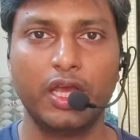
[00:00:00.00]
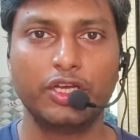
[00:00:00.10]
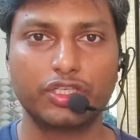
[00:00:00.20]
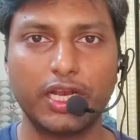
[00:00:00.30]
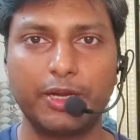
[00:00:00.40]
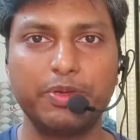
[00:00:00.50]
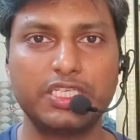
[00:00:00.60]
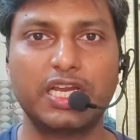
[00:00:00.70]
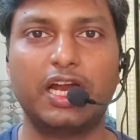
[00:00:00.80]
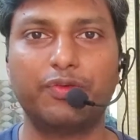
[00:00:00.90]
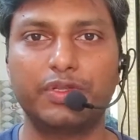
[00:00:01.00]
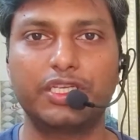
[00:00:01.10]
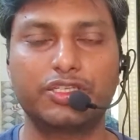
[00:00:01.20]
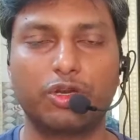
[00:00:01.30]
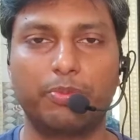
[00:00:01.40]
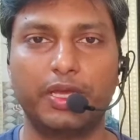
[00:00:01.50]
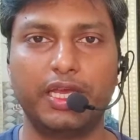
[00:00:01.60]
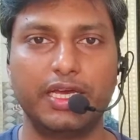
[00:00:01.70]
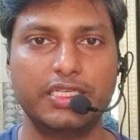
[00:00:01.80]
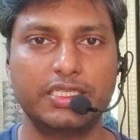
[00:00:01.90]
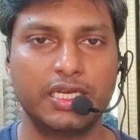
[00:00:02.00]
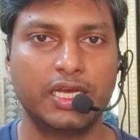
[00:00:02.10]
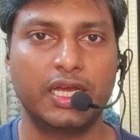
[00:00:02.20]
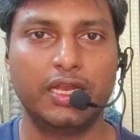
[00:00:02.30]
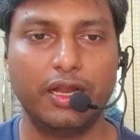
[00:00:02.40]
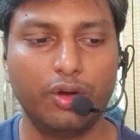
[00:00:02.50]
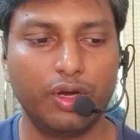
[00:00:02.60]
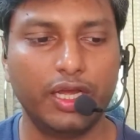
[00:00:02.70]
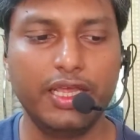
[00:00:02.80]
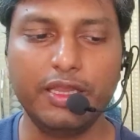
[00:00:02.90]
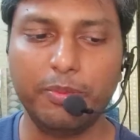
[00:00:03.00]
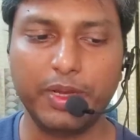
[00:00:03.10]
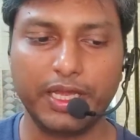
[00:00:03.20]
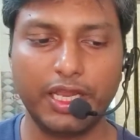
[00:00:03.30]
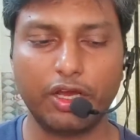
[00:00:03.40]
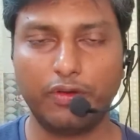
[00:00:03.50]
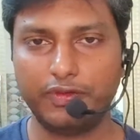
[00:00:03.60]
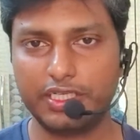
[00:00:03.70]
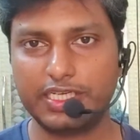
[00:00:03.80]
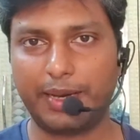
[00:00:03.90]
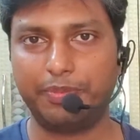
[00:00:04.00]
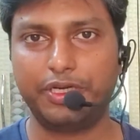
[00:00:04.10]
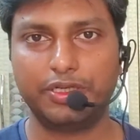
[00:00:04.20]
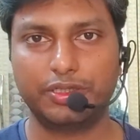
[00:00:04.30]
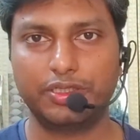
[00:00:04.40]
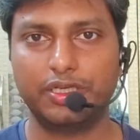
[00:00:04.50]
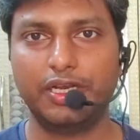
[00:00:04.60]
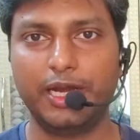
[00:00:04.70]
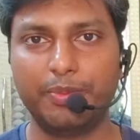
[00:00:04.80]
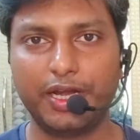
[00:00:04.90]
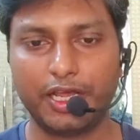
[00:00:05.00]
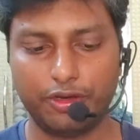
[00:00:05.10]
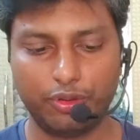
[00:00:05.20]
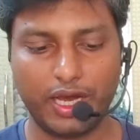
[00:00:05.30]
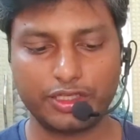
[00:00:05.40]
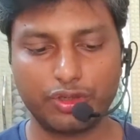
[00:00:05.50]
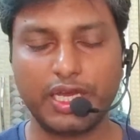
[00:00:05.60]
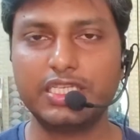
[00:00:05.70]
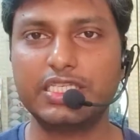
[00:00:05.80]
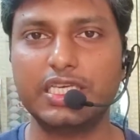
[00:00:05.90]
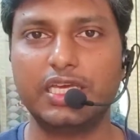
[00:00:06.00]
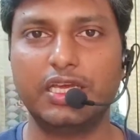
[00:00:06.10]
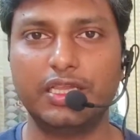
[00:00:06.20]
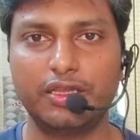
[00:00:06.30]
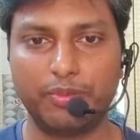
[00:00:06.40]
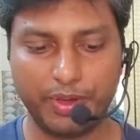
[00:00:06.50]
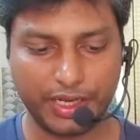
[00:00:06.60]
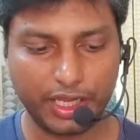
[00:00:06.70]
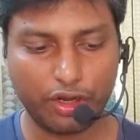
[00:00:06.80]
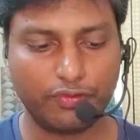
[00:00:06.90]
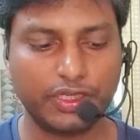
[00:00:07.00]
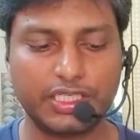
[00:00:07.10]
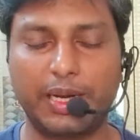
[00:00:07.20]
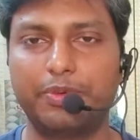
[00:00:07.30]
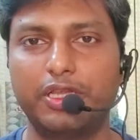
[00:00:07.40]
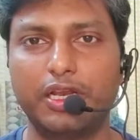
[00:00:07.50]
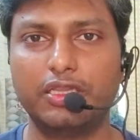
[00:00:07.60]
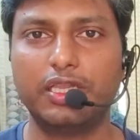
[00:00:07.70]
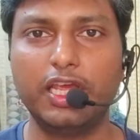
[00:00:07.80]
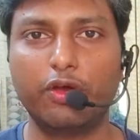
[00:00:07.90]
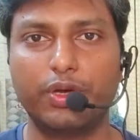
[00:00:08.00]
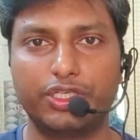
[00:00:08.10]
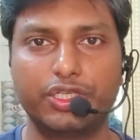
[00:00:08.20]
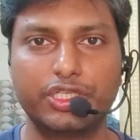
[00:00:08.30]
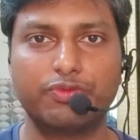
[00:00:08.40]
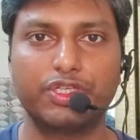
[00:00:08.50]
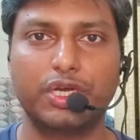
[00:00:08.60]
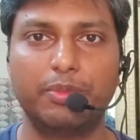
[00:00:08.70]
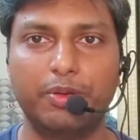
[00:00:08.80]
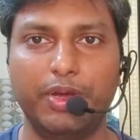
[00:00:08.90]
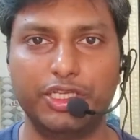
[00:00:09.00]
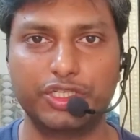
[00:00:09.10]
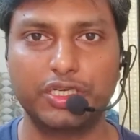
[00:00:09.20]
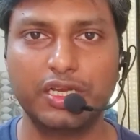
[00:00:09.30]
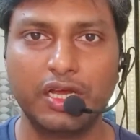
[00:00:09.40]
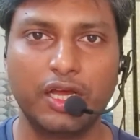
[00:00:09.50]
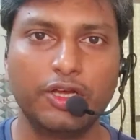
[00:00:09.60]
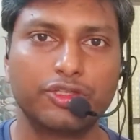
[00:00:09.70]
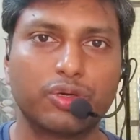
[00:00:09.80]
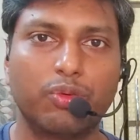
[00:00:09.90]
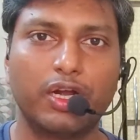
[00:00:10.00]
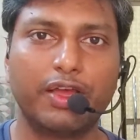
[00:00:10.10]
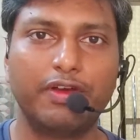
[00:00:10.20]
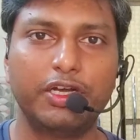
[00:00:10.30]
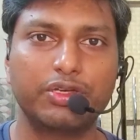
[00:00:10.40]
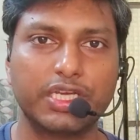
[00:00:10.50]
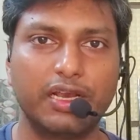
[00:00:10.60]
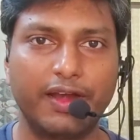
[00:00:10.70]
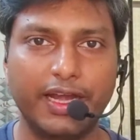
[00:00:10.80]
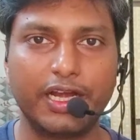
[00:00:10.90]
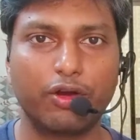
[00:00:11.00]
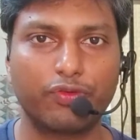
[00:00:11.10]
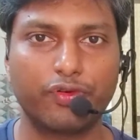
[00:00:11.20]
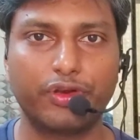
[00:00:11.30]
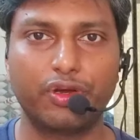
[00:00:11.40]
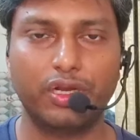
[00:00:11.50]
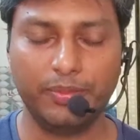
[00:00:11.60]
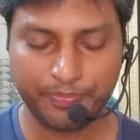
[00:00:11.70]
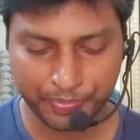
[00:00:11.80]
So let me start with this topic, guys. Now in the beginning of the chapter, let me tell you, as you can see in the beginning of the chapter, there are 3 questions which have been mentioned. So what I will do is I'll read it out for you all.